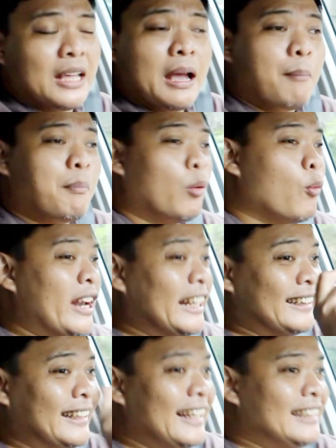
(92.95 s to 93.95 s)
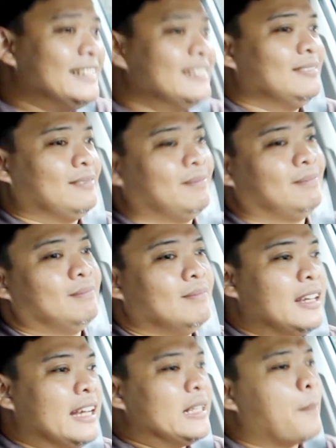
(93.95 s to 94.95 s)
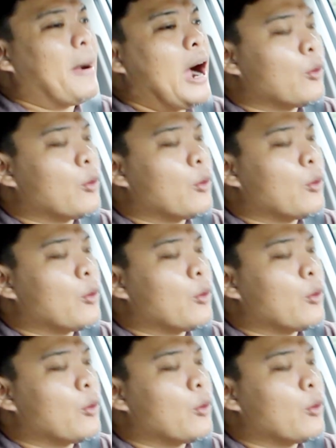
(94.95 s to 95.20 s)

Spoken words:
But when it did, the power